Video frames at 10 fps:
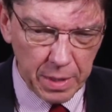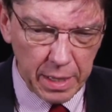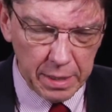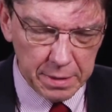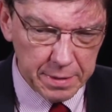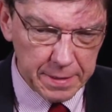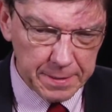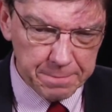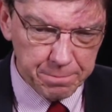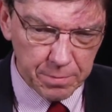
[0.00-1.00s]
And
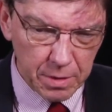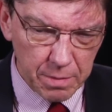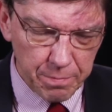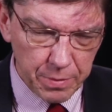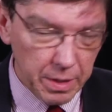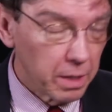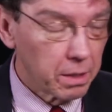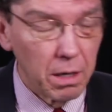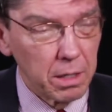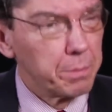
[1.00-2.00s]
The
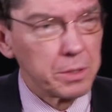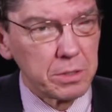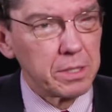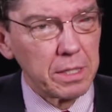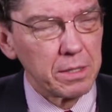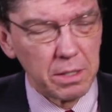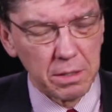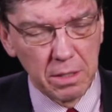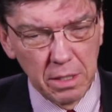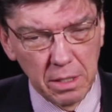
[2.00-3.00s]
Economist said
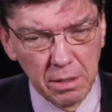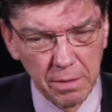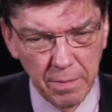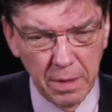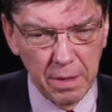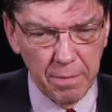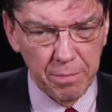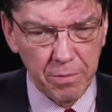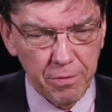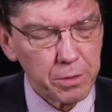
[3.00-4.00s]
that the
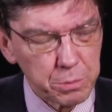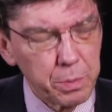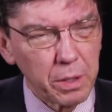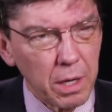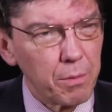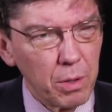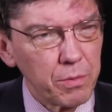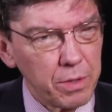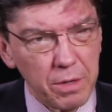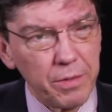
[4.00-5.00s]
first book I
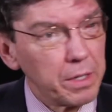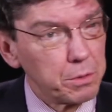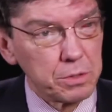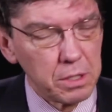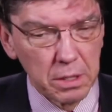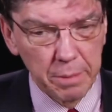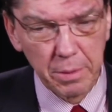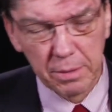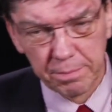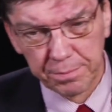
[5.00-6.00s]
wrote, The Innovator's
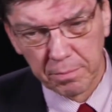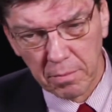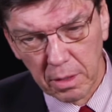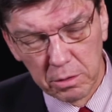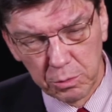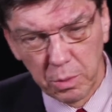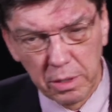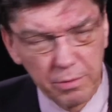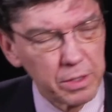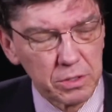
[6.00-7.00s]
Dilemma, was
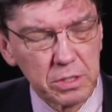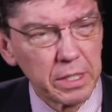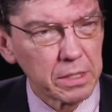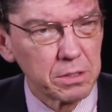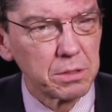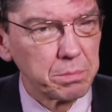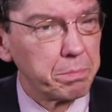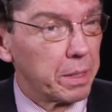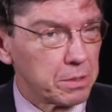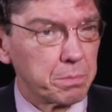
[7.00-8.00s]
one of the 6
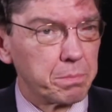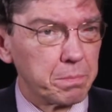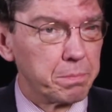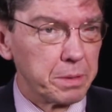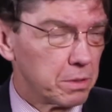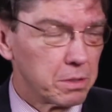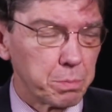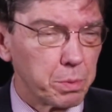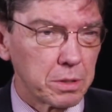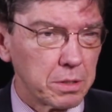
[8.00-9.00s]
best business
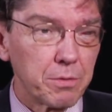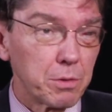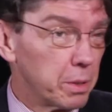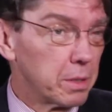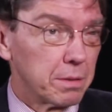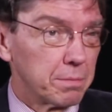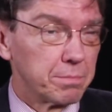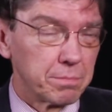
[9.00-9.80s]
books ever written.